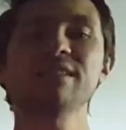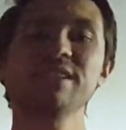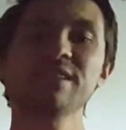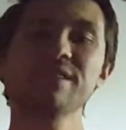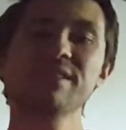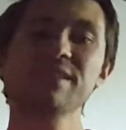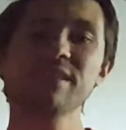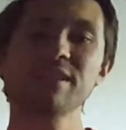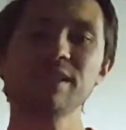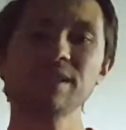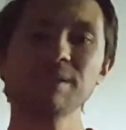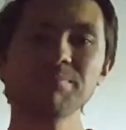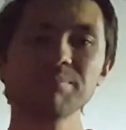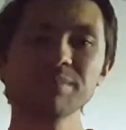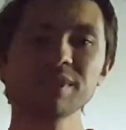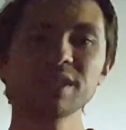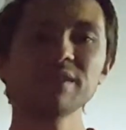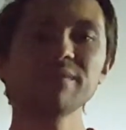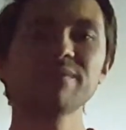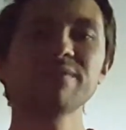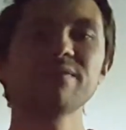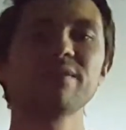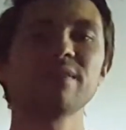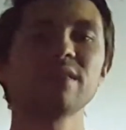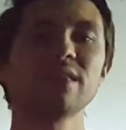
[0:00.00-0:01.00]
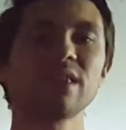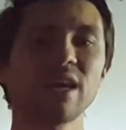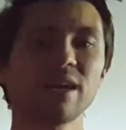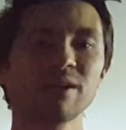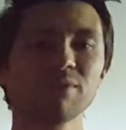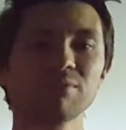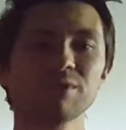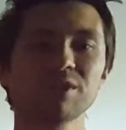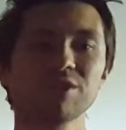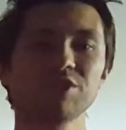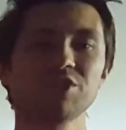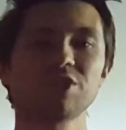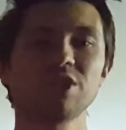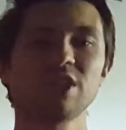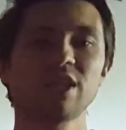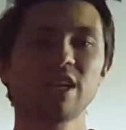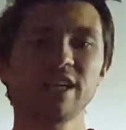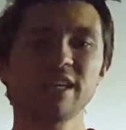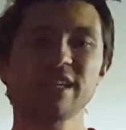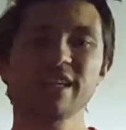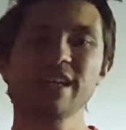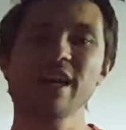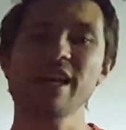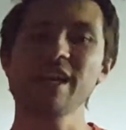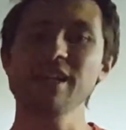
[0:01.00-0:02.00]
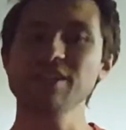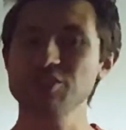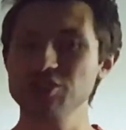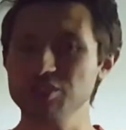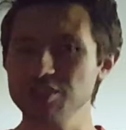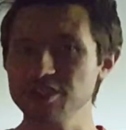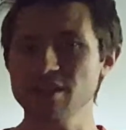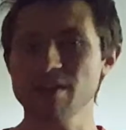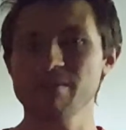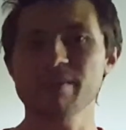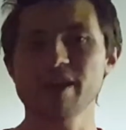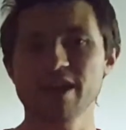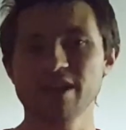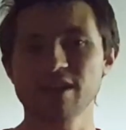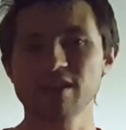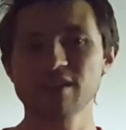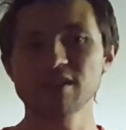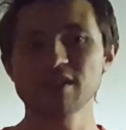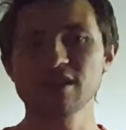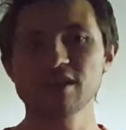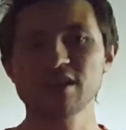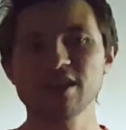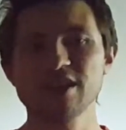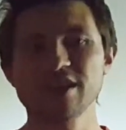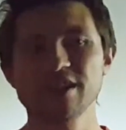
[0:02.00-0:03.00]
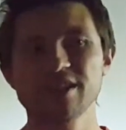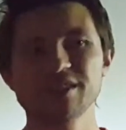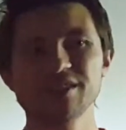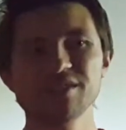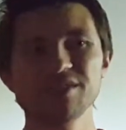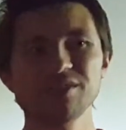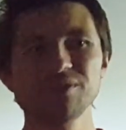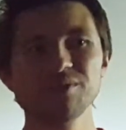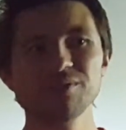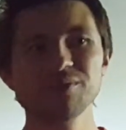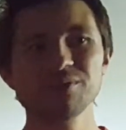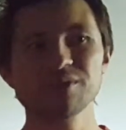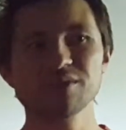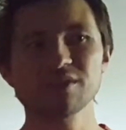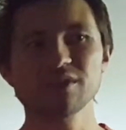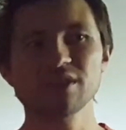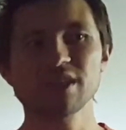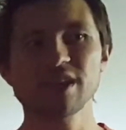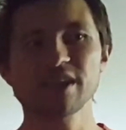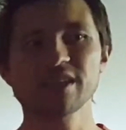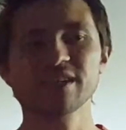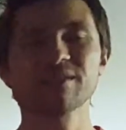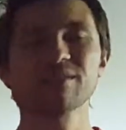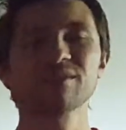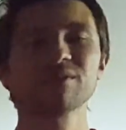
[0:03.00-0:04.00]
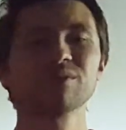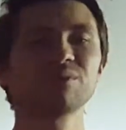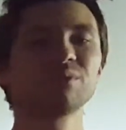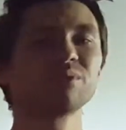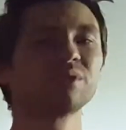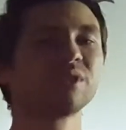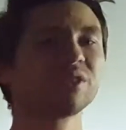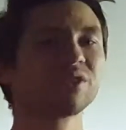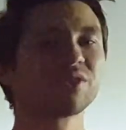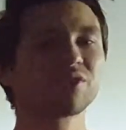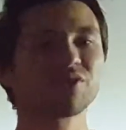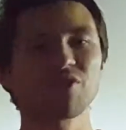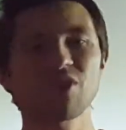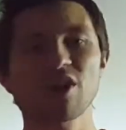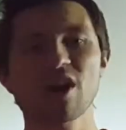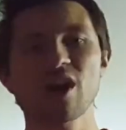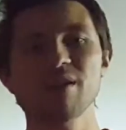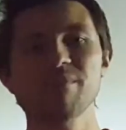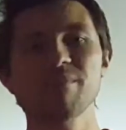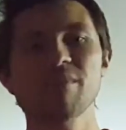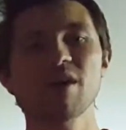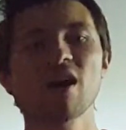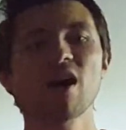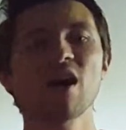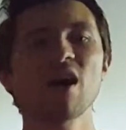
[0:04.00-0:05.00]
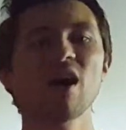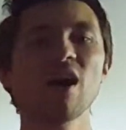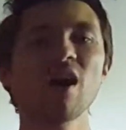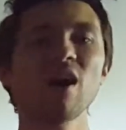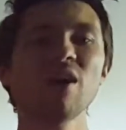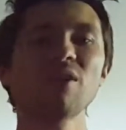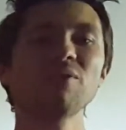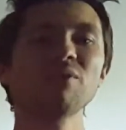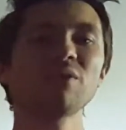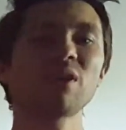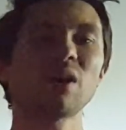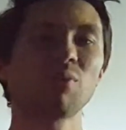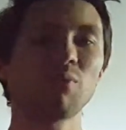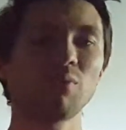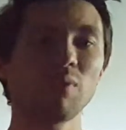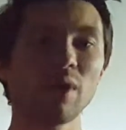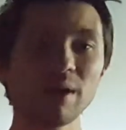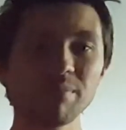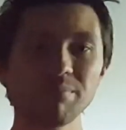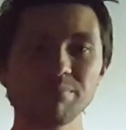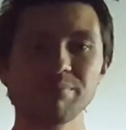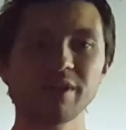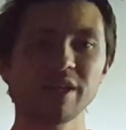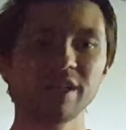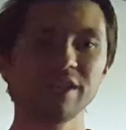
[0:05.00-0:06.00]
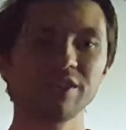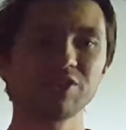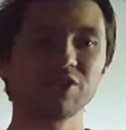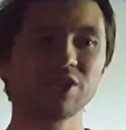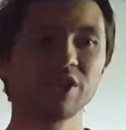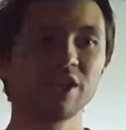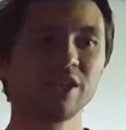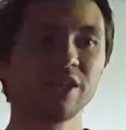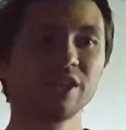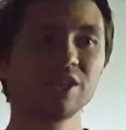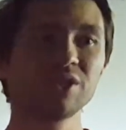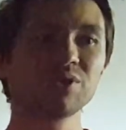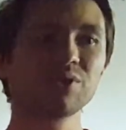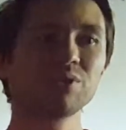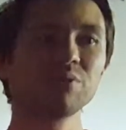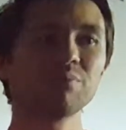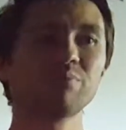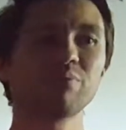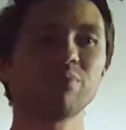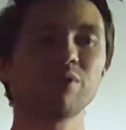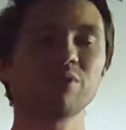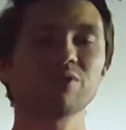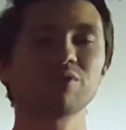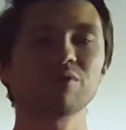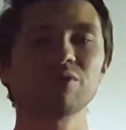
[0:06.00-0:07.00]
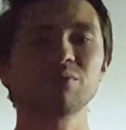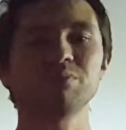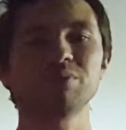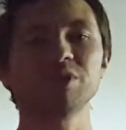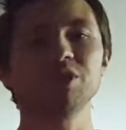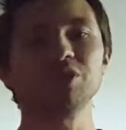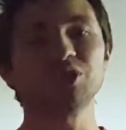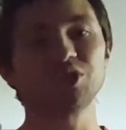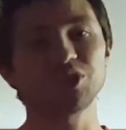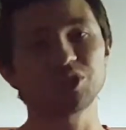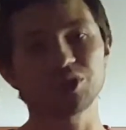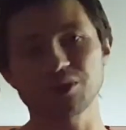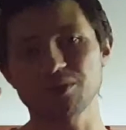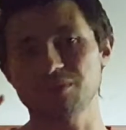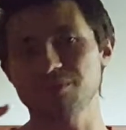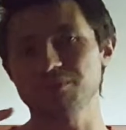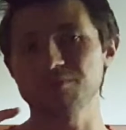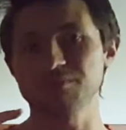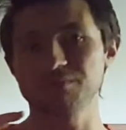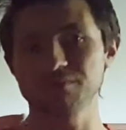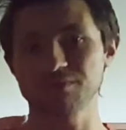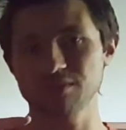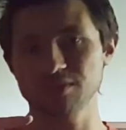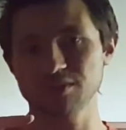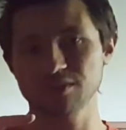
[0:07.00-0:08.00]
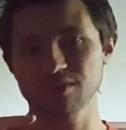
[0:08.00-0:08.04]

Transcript: descriptive language like HTML is used to describe how a web page is supposed to be shown.